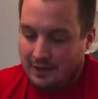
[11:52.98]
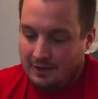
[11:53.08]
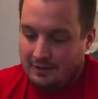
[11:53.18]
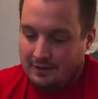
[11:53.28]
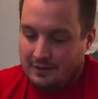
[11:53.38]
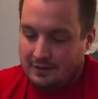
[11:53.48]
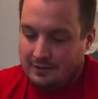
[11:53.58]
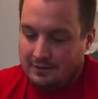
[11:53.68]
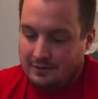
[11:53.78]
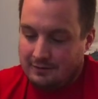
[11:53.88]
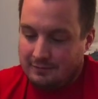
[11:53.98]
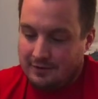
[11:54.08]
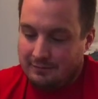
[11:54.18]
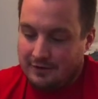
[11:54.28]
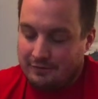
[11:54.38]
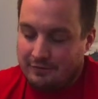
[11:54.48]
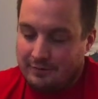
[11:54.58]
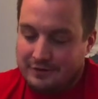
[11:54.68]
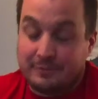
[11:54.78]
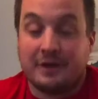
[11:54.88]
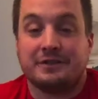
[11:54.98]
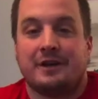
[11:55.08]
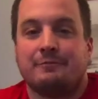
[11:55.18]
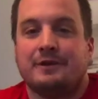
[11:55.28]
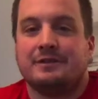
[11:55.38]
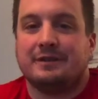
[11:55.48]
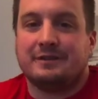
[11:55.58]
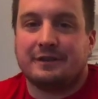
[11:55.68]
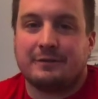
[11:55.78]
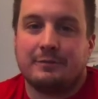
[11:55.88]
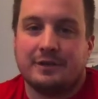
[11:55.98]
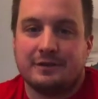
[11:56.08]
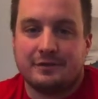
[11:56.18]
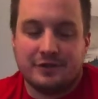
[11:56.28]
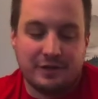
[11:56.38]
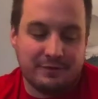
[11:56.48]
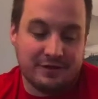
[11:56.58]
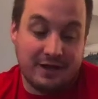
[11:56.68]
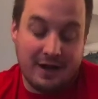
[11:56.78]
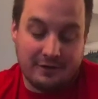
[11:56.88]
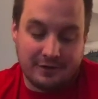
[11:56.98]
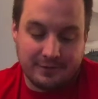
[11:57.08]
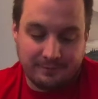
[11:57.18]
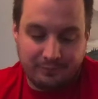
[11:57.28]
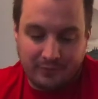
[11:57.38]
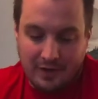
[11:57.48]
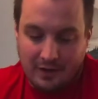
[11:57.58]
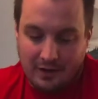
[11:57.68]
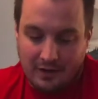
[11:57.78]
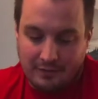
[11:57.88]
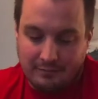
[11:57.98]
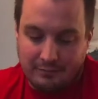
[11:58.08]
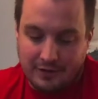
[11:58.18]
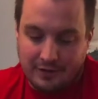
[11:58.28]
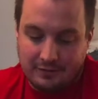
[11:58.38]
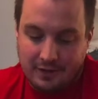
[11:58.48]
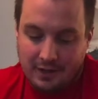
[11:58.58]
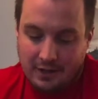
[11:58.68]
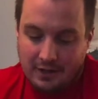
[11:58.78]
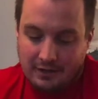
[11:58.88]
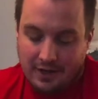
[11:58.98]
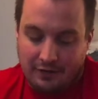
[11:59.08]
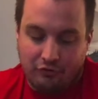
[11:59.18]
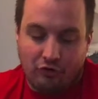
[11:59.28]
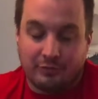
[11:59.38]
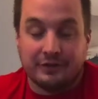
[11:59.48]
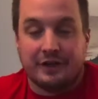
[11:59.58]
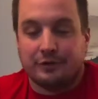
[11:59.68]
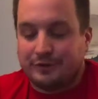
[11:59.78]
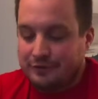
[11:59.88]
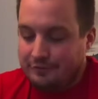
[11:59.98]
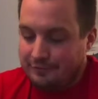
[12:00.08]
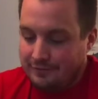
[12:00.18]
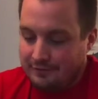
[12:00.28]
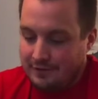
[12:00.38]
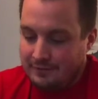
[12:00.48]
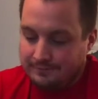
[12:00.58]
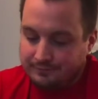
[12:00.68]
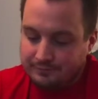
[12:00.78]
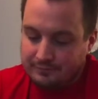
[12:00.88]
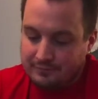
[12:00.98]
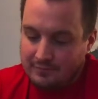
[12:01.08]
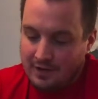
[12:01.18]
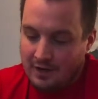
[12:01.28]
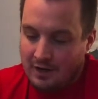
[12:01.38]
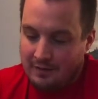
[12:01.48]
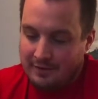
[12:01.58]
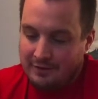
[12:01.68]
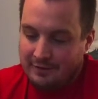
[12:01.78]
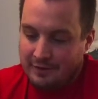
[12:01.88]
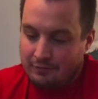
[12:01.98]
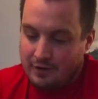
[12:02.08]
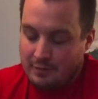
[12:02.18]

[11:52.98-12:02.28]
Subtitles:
the McRib, especially on Wednesdays. It can be as cheap as $1, but on a normal day it'll be $2.50. And the McRib